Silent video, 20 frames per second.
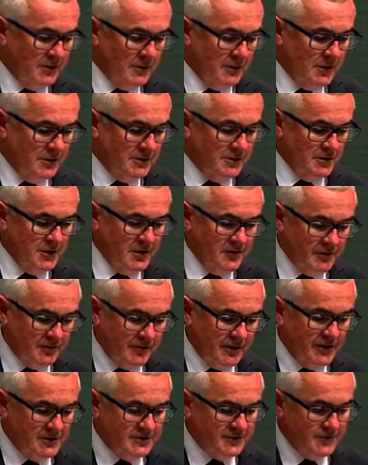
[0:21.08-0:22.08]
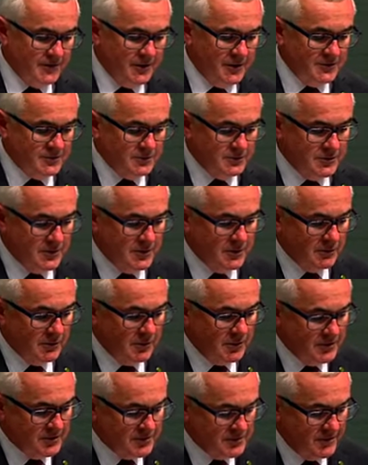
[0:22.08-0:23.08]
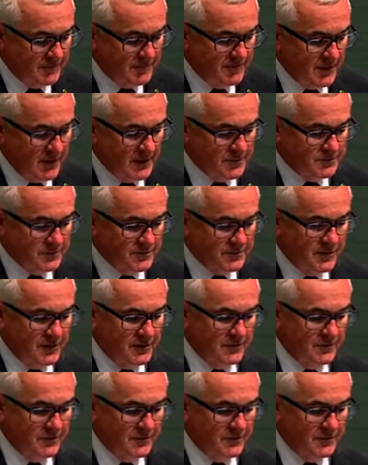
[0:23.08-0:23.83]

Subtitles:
Indeed, in the last financial year, only 78%